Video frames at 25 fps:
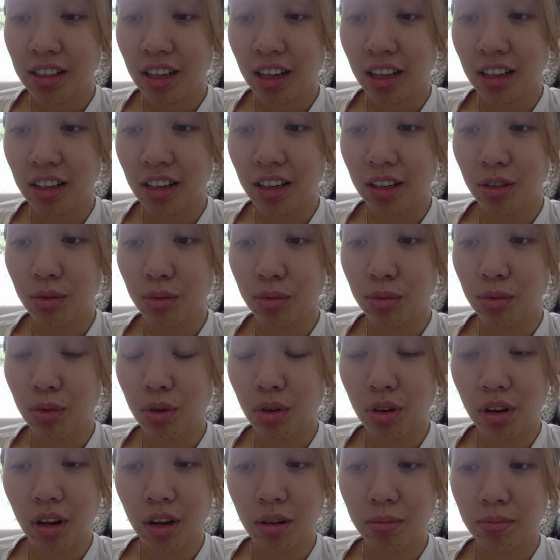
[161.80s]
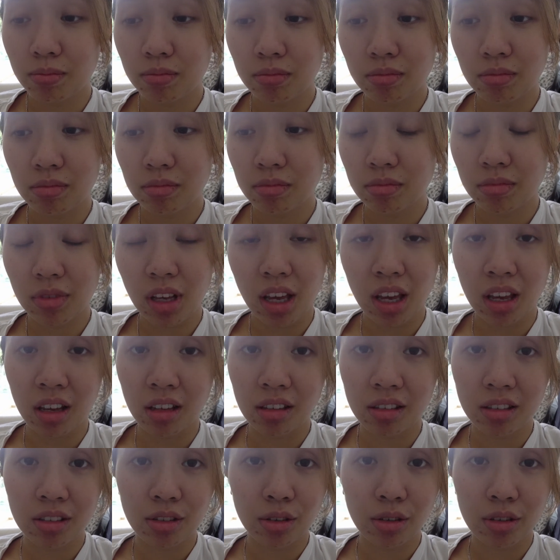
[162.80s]
and then woke up
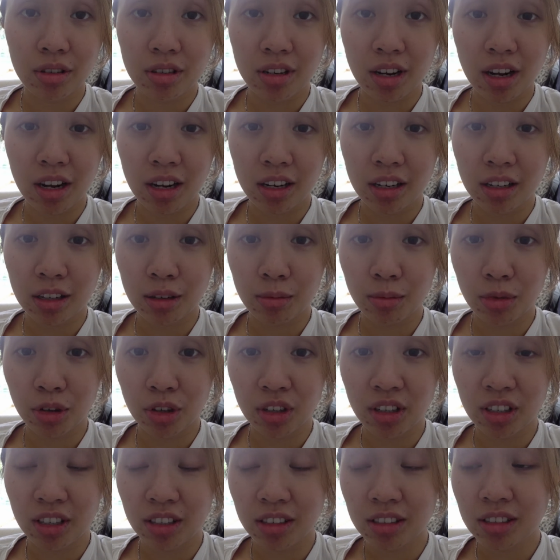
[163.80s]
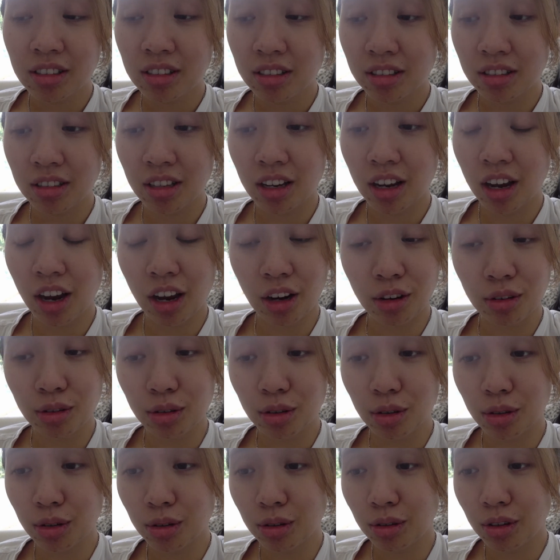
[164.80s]
8 or 9 in the morning. I don't
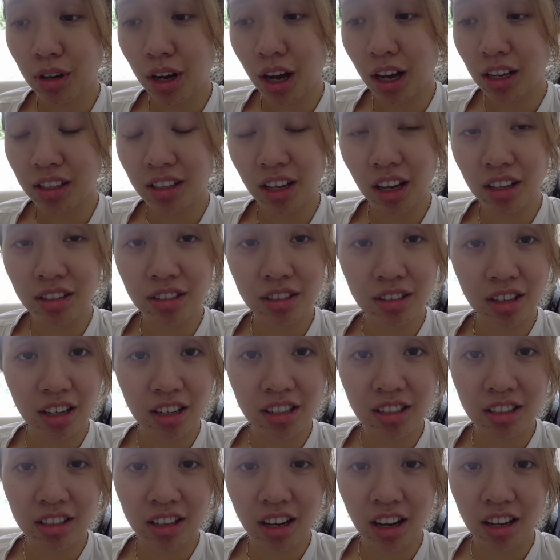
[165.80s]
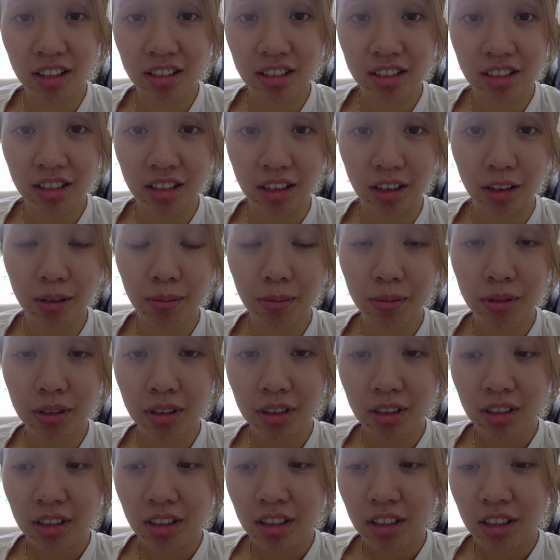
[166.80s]
know, I just can't sleep.
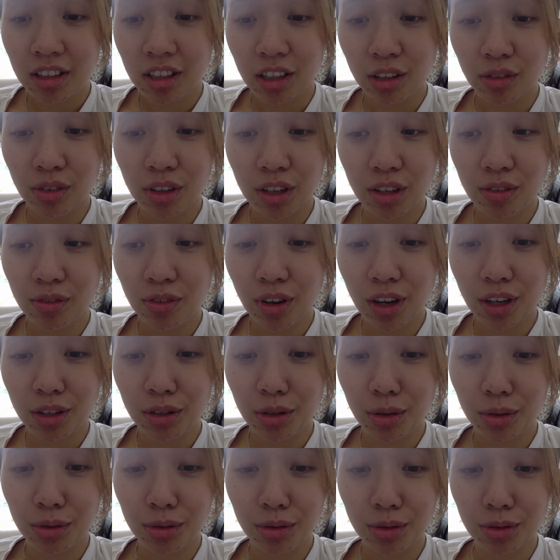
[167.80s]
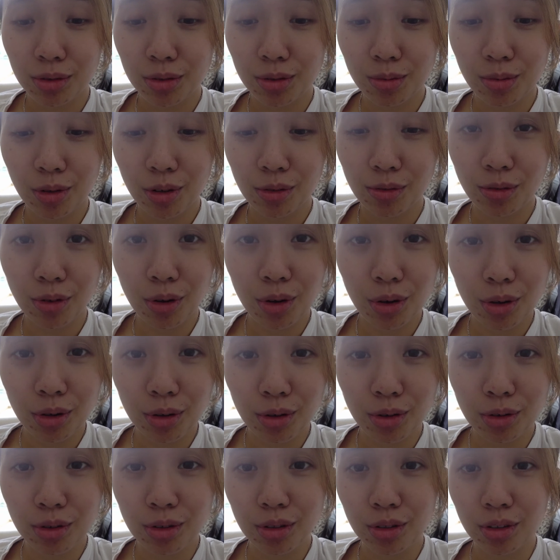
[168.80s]
Even if I don't use my
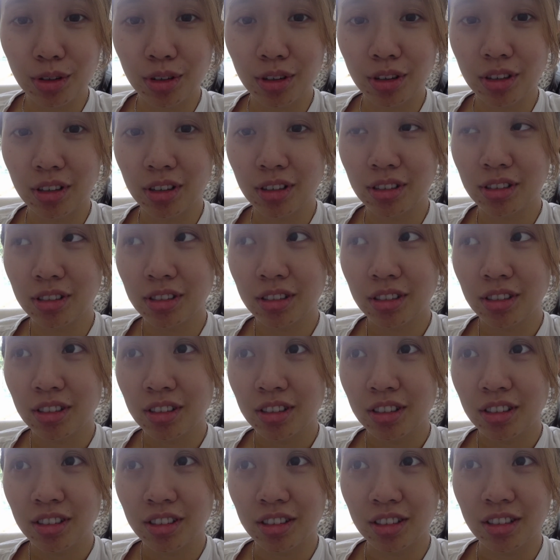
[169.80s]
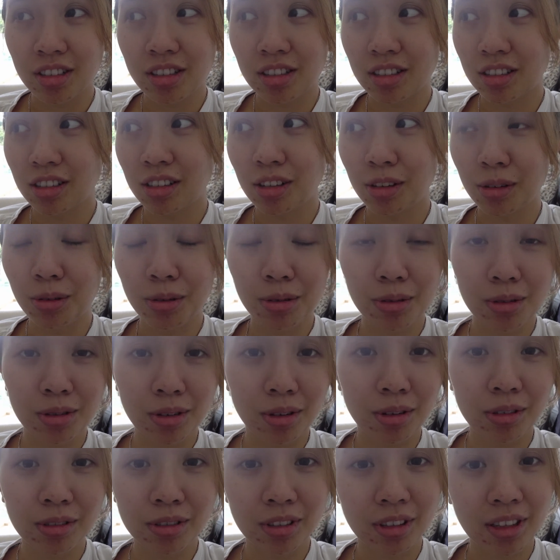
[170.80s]
phone or just close
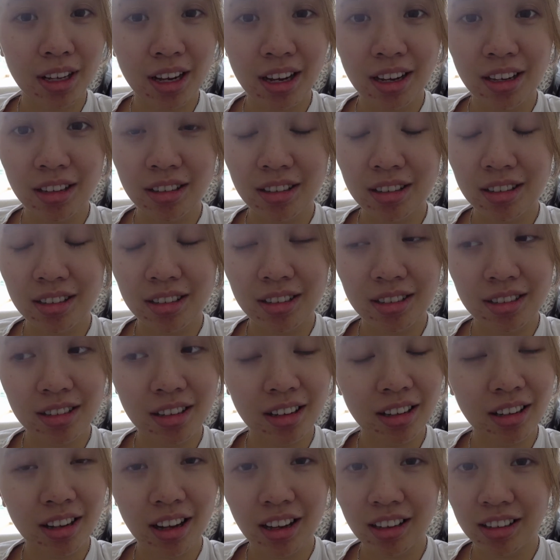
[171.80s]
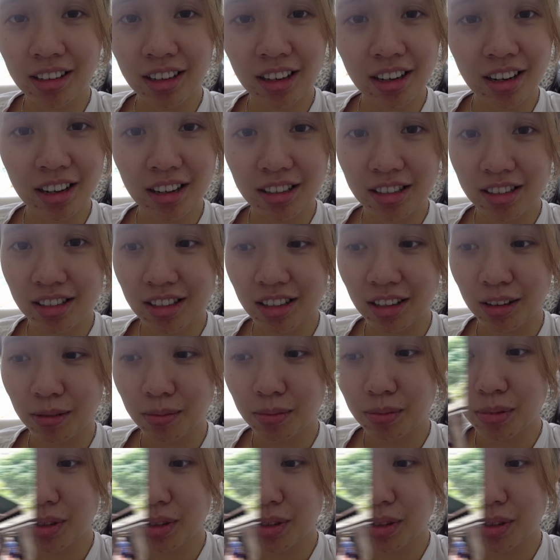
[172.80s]
all the lights, still I cannot sleep.